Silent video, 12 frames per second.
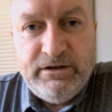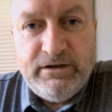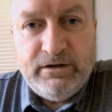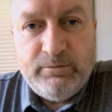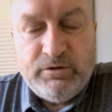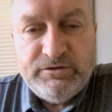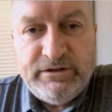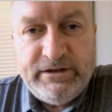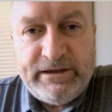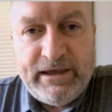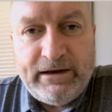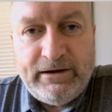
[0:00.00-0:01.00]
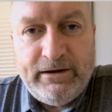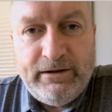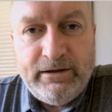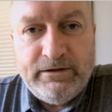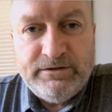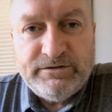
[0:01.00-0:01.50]
mostly in Canada
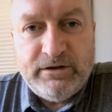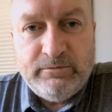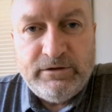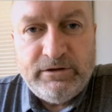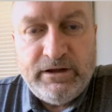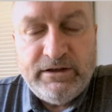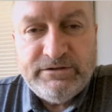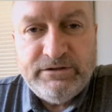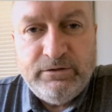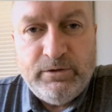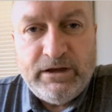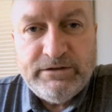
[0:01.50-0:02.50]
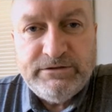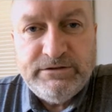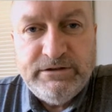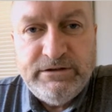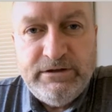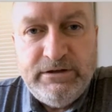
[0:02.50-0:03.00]
and some clients in the US,
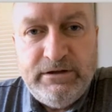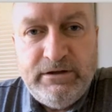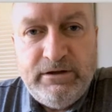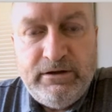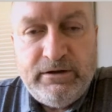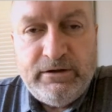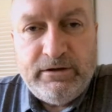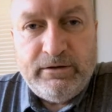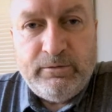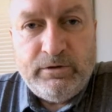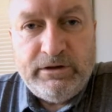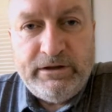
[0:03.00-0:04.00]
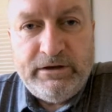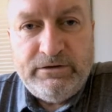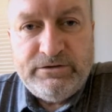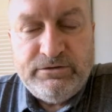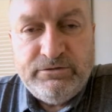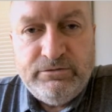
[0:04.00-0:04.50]

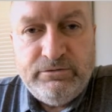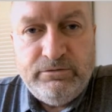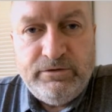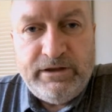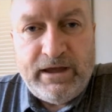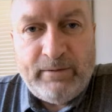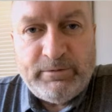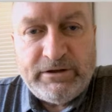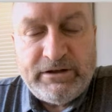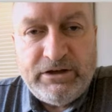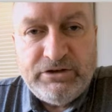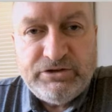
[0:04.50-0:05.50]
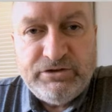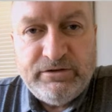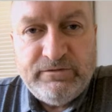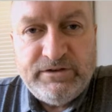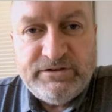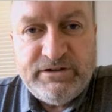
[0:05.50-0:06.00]
related to the application
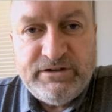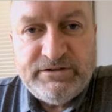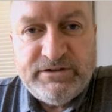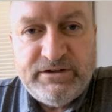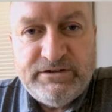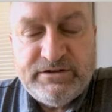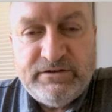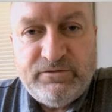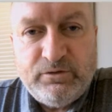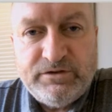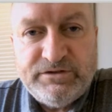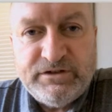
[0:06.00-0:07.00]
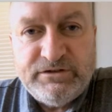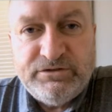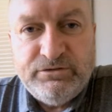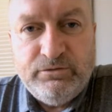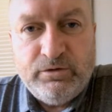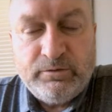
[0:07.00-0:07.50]
of the CSA
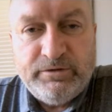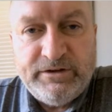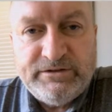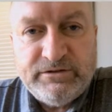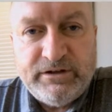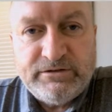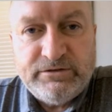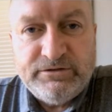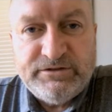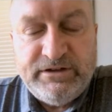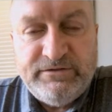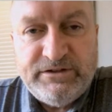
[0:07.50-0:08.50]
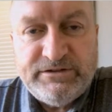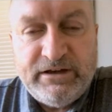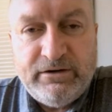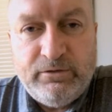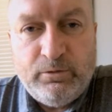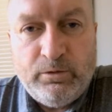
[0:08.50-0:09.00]
Z462 Workplace Electrical Safety
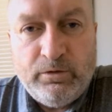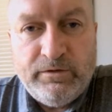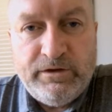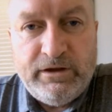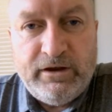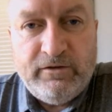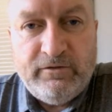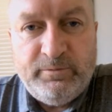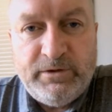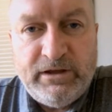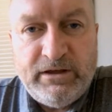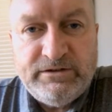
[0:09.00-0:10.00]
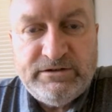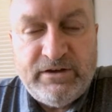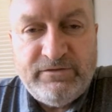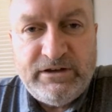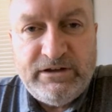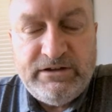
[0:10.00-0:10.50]
Standard, or the NFPA
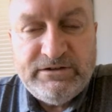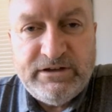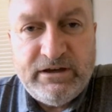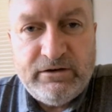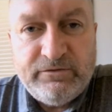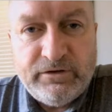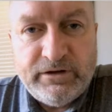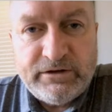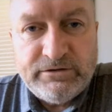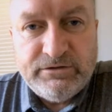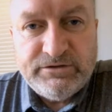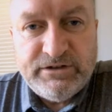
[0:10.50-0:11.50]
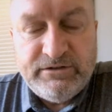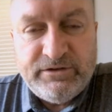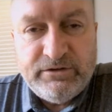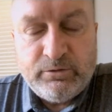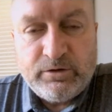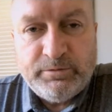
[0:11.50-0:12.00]
70E standard for electrical safety
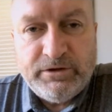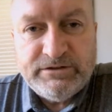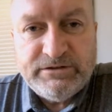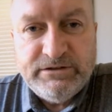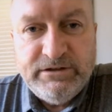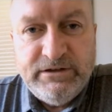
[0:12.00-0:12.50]
in the workplace.